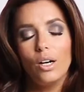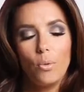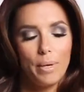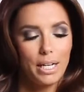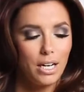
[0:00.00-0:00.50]

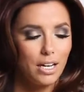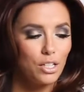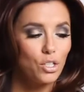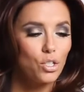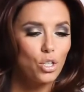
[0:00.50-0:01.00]
Oh my
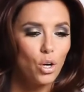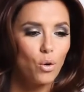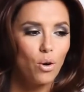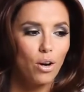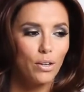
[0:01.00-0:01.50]
God, it's
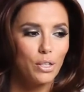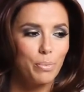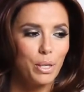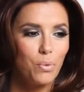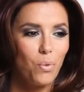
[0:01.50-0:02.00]
so hard
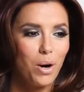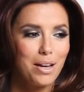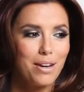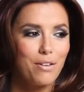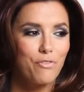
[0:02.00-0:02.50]
to pick
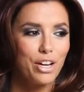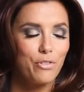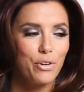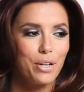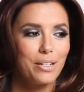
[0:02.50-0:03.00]
one
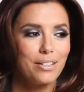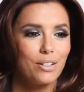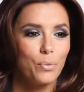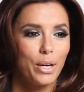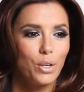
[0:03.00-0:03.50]
favorite
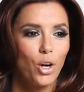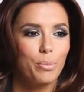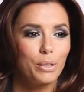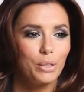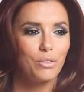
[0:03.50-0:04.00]
red
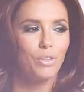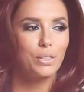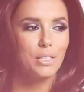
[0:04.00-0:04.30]
carpet look of